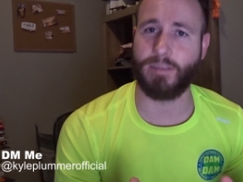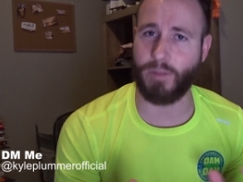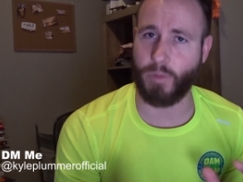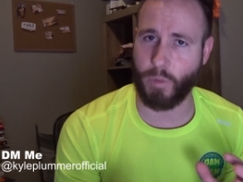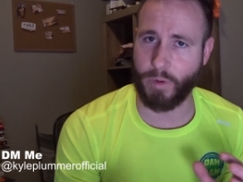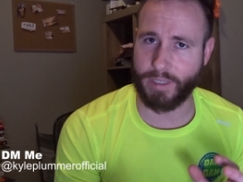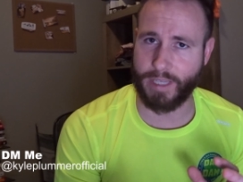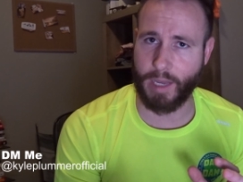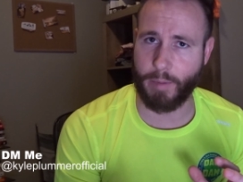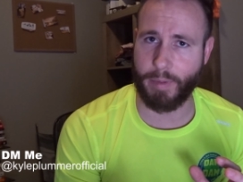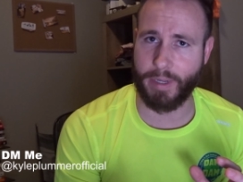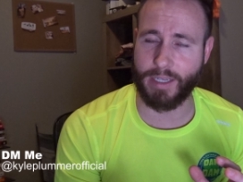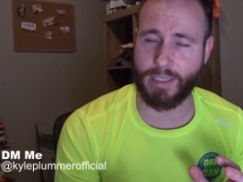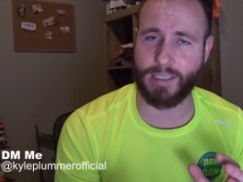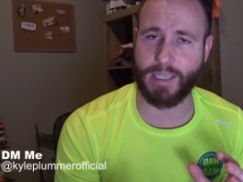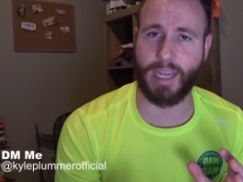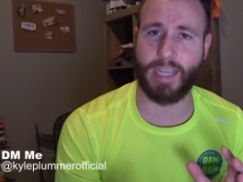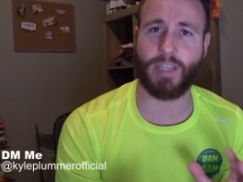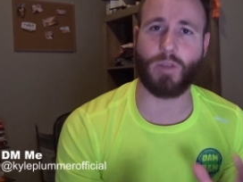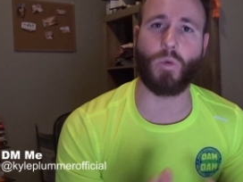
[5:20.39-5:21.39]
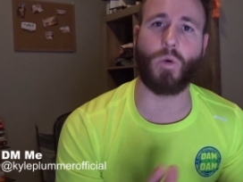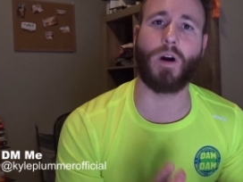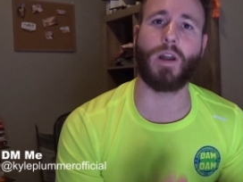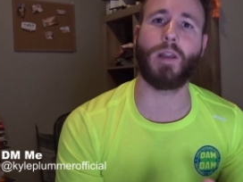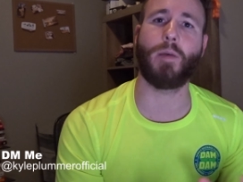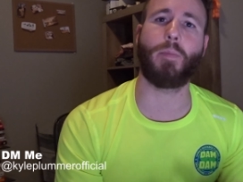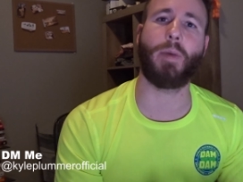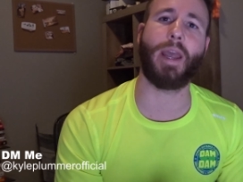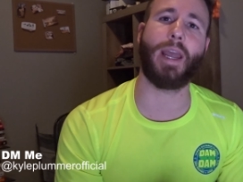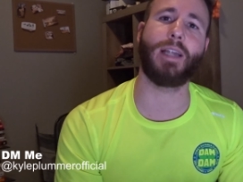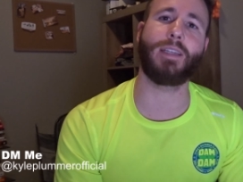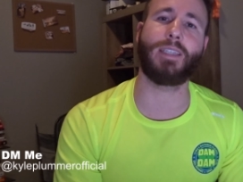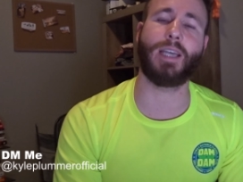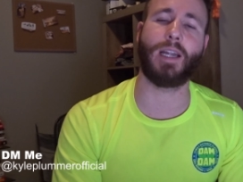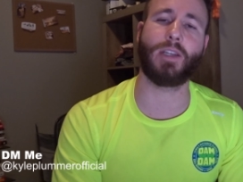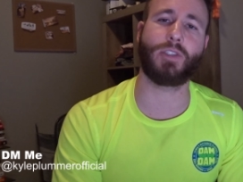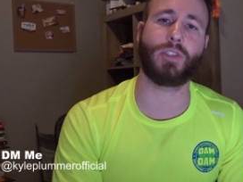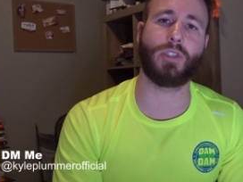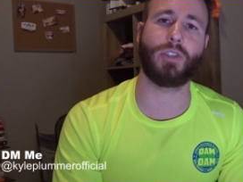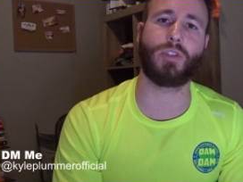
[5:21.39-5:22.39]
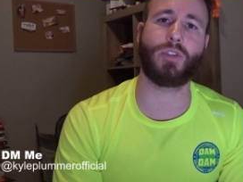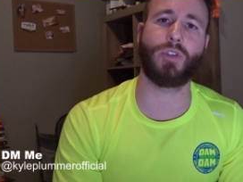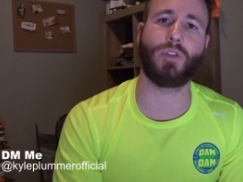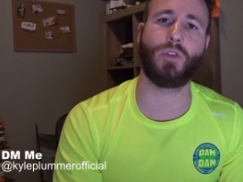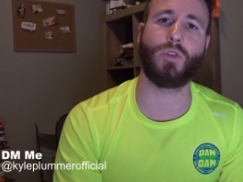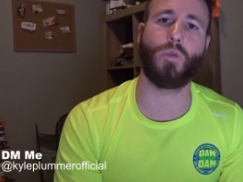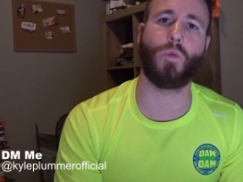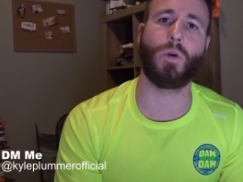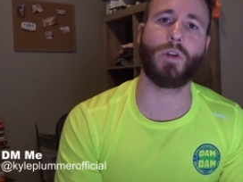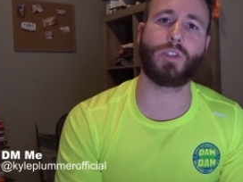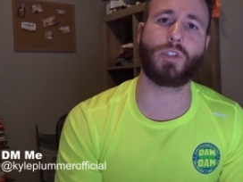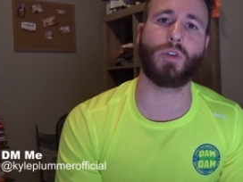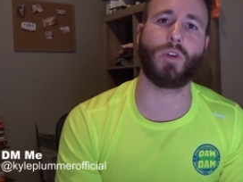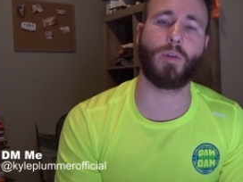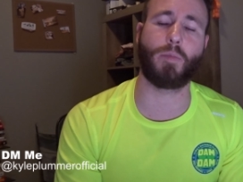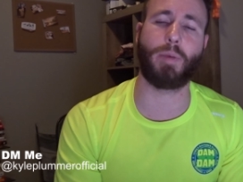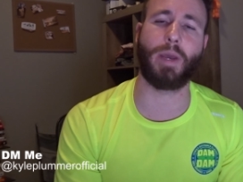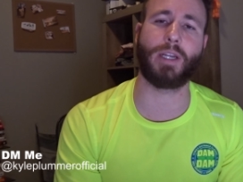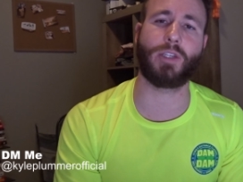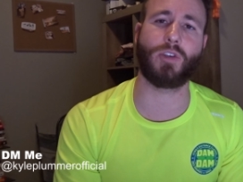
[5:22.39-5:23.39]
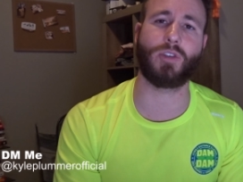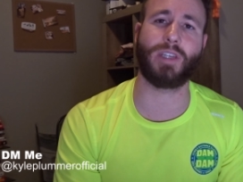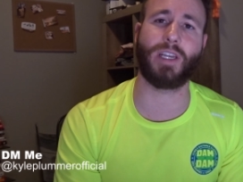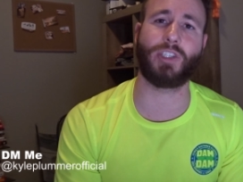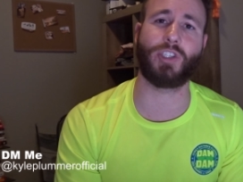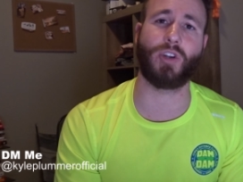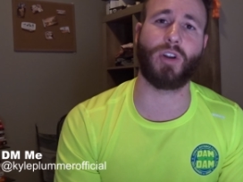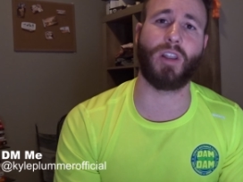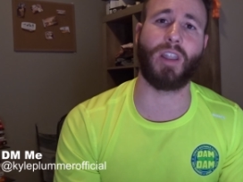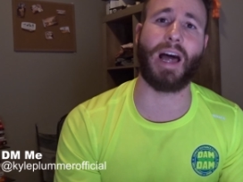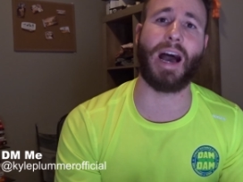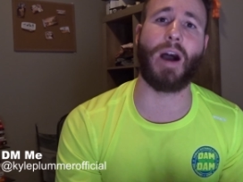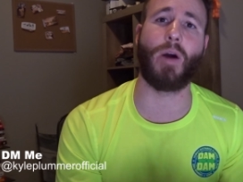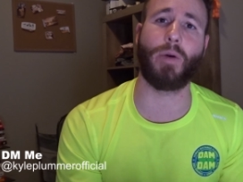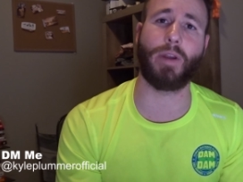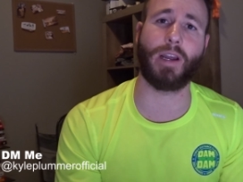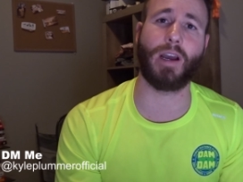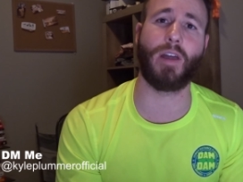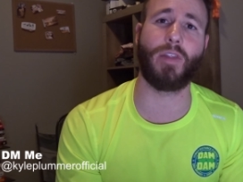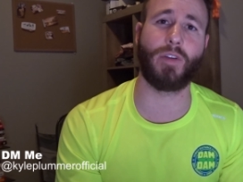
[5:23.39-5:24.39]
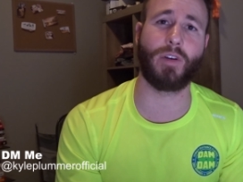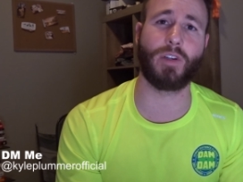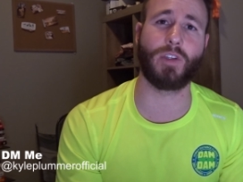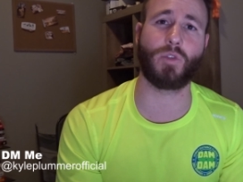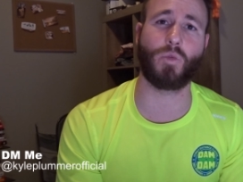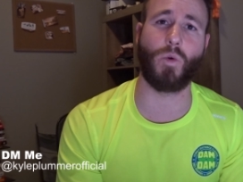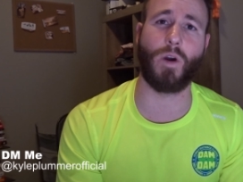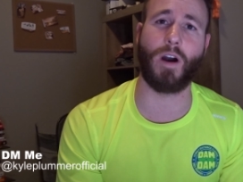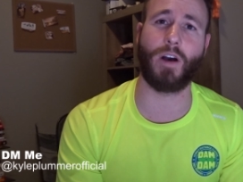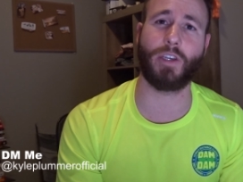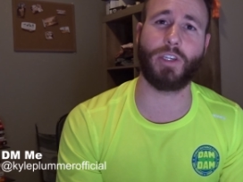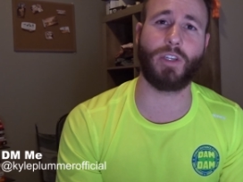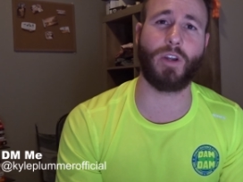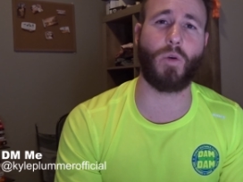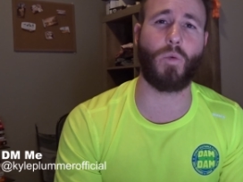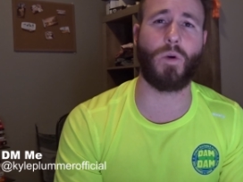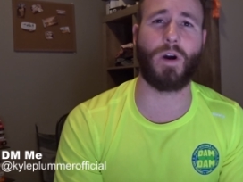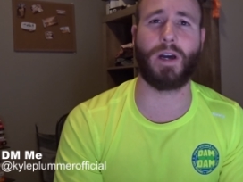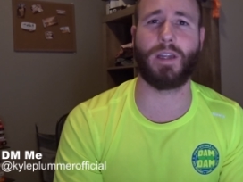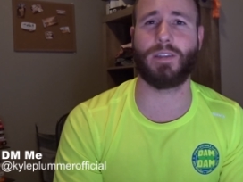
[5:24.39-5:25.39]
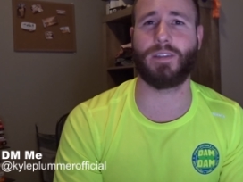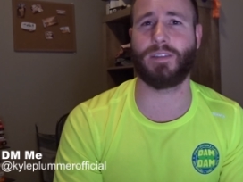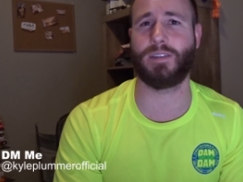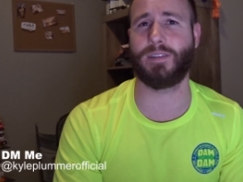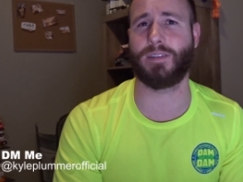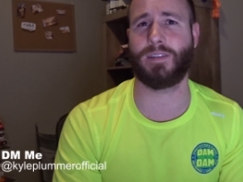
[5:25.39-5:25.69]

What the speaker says: with that being said, you want to pay attention to what sort of pictures that you're allowing on there as well. You don't want,